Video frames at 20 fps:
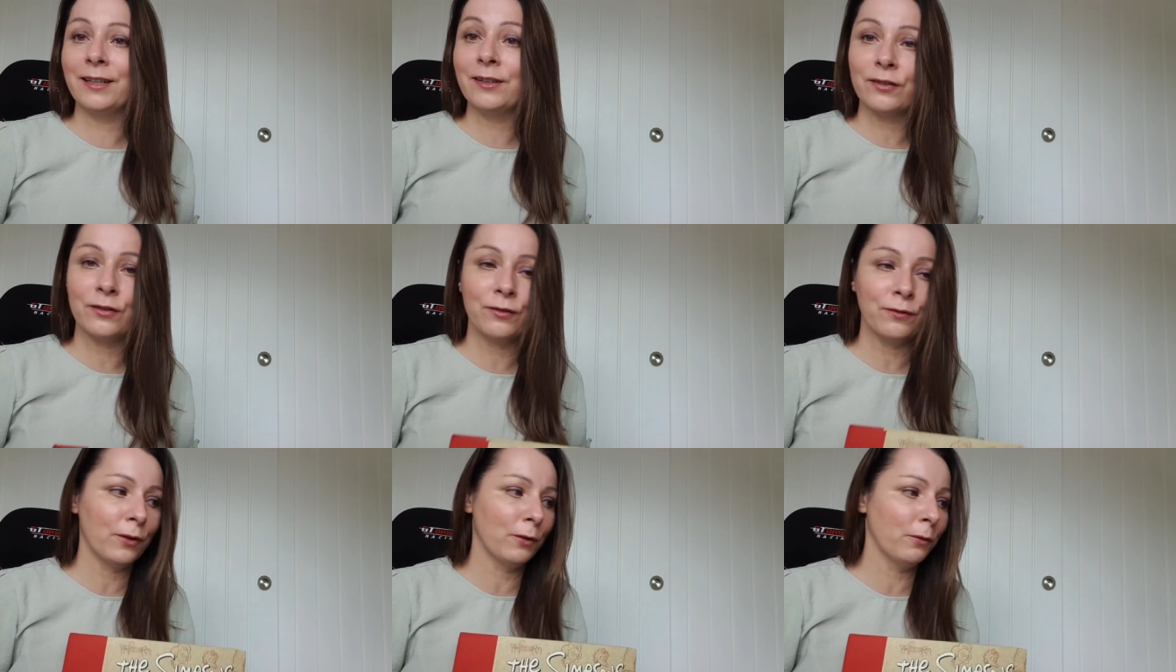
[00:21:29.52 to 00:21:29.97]

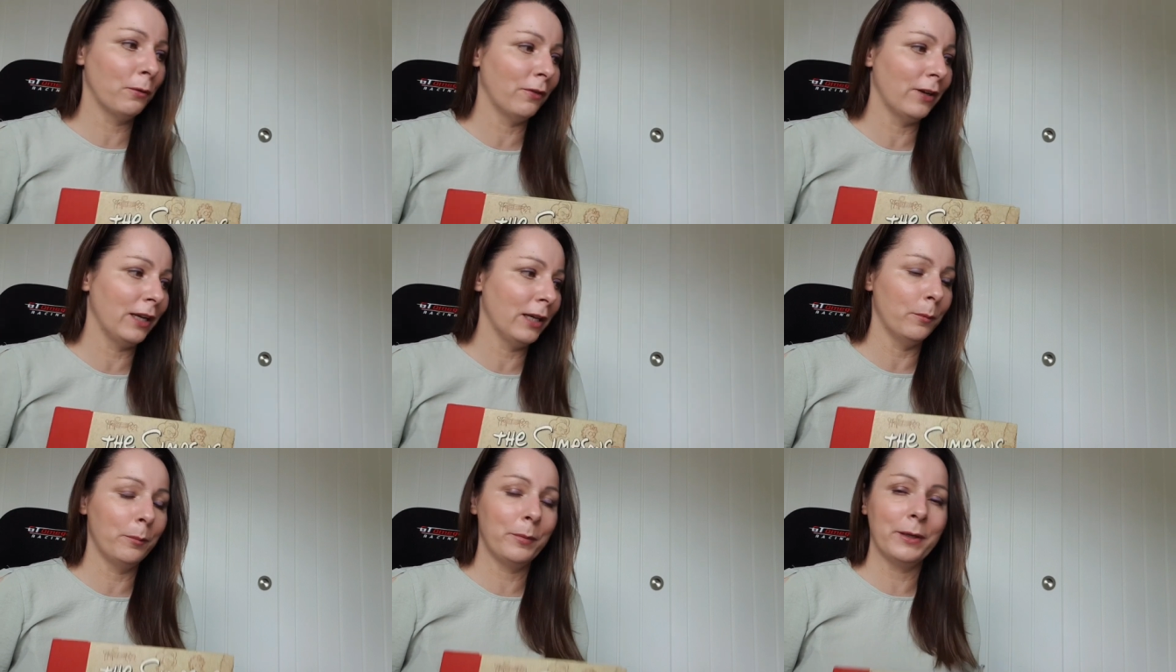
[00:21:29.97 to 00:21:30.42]
there's a few other
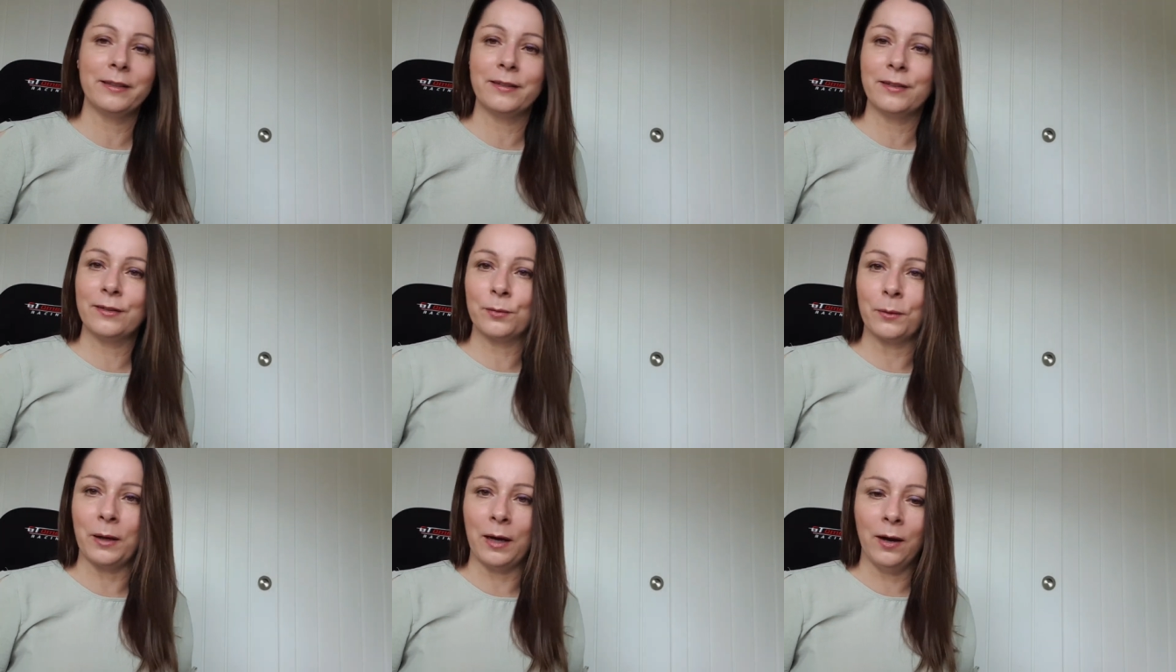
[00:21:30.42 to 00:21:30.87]
little bits
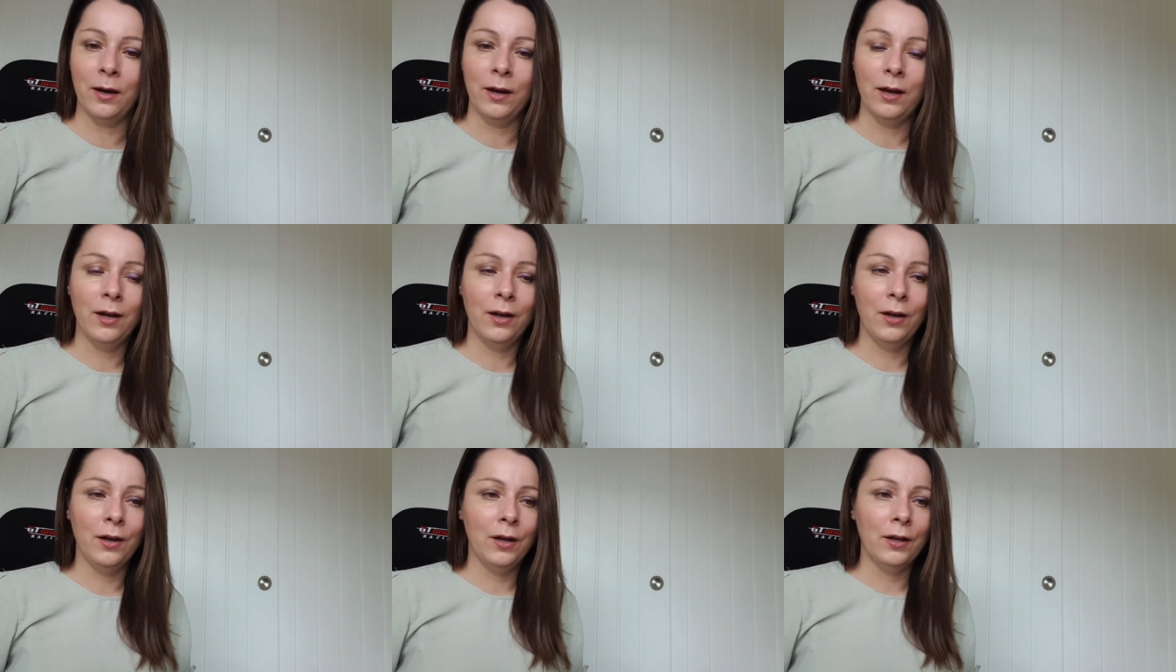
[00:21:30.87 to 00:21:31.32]
as well.
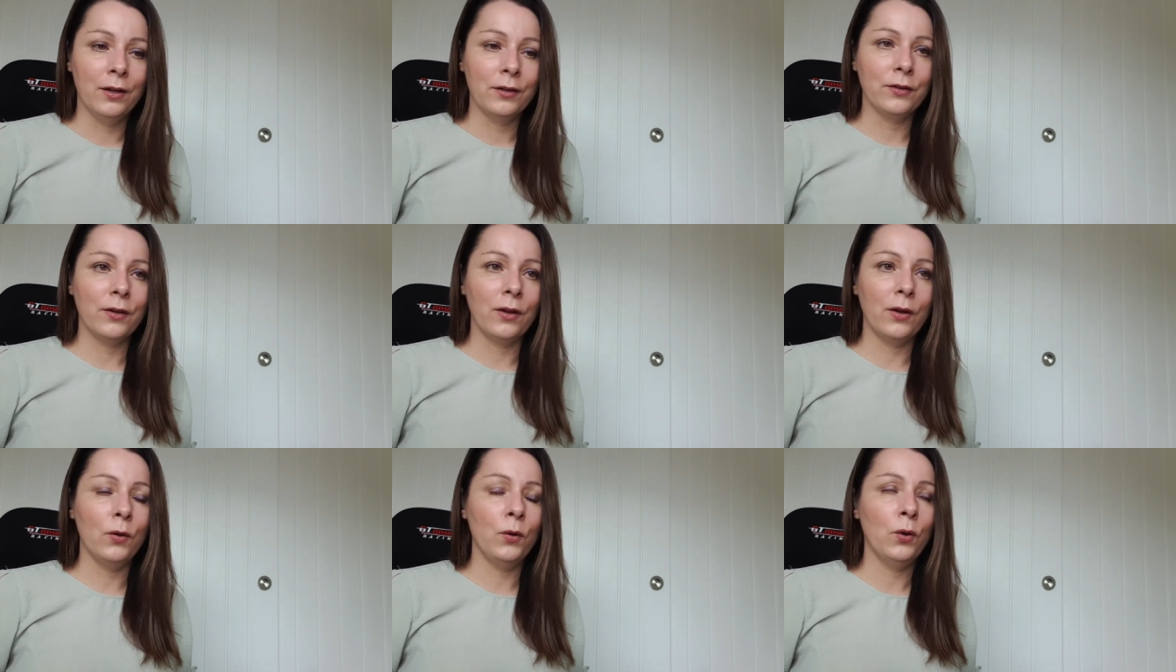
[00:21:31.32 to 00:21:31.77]

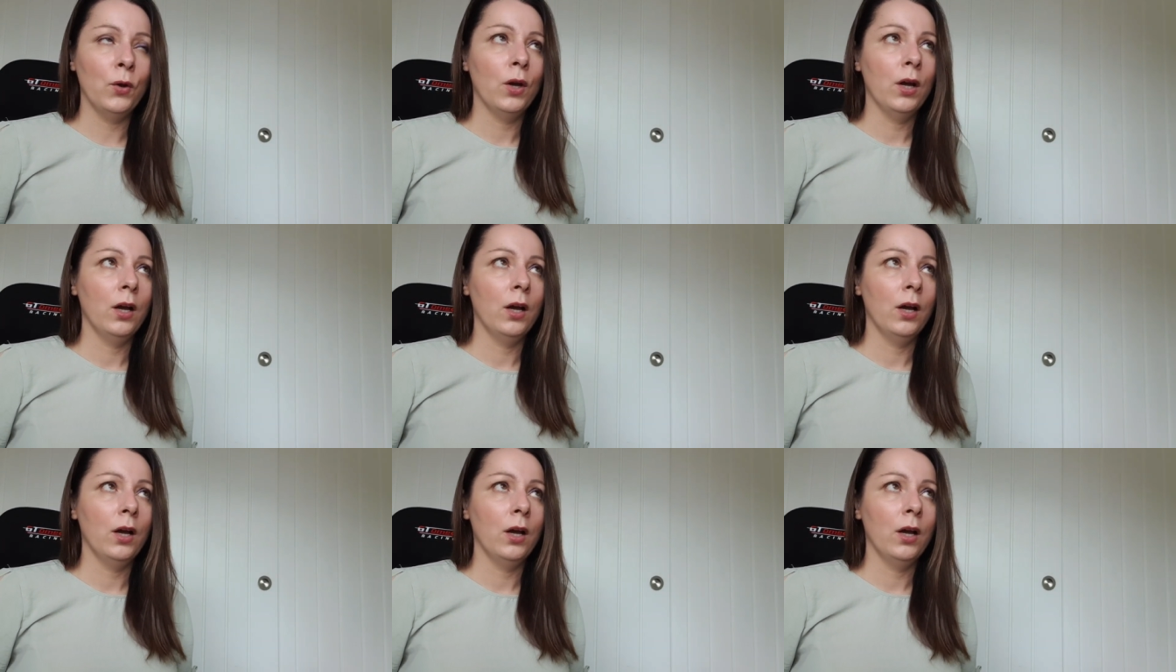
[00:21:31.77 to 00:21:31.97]
So